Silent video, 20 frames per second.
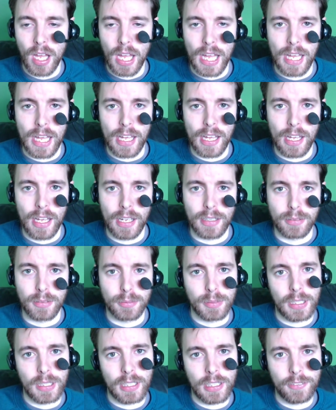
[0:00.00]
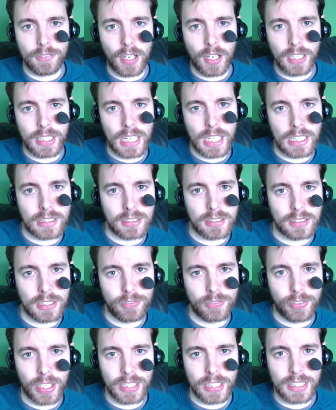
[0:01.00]
If I
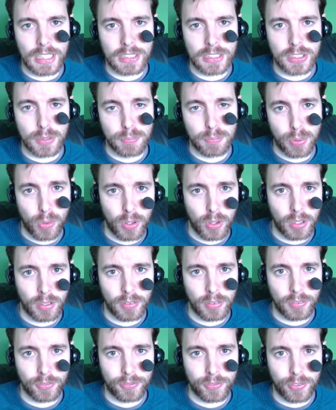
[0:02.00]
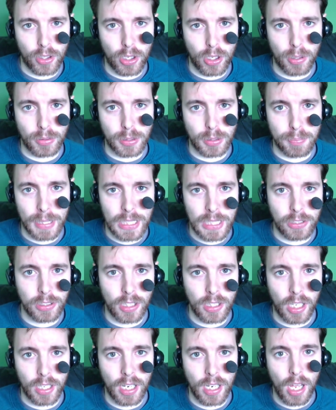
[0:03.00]
get support from the
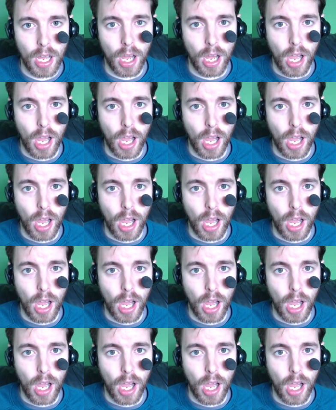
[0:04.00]
Patreon,